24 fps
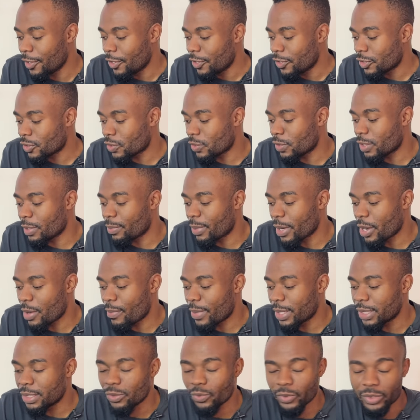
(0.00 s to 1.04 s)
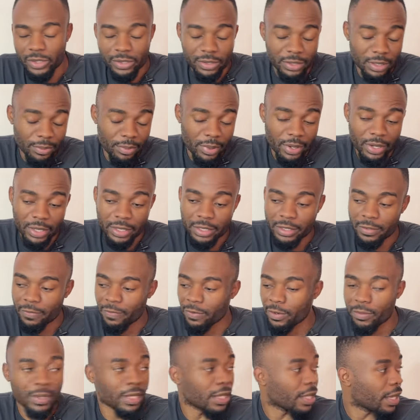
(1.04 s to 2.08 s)
So the power button, which is separate
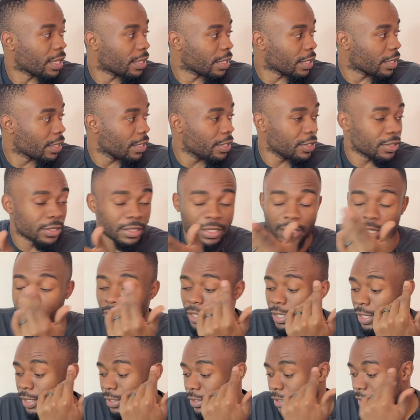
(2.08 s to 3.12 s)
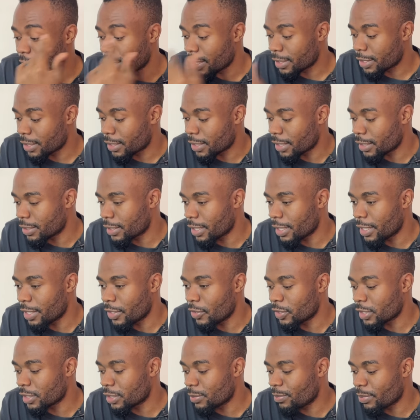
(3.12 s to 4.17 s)
from the other keys, it still has the Touch ID. You
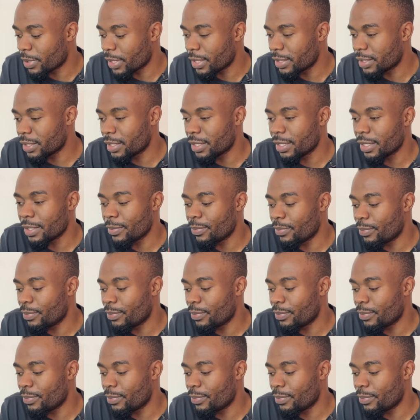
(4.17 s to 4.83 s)
just press in,